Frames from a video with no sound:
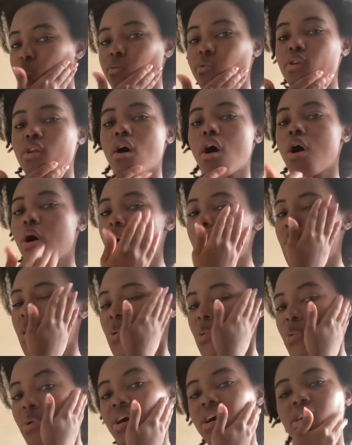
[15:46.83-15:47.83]

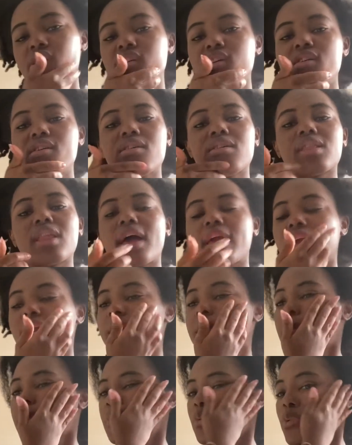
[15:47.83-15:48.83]
know
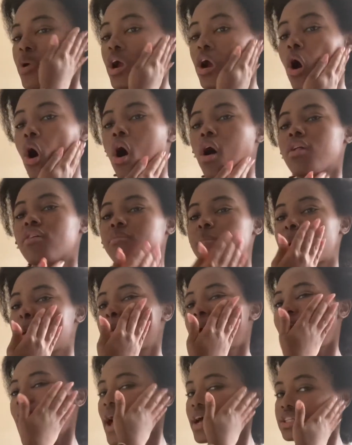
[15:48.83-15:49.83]
like where all of my
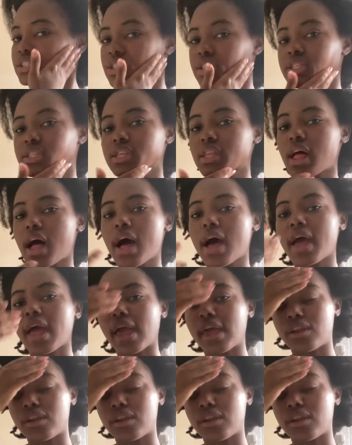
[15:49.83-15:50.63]
passions lie.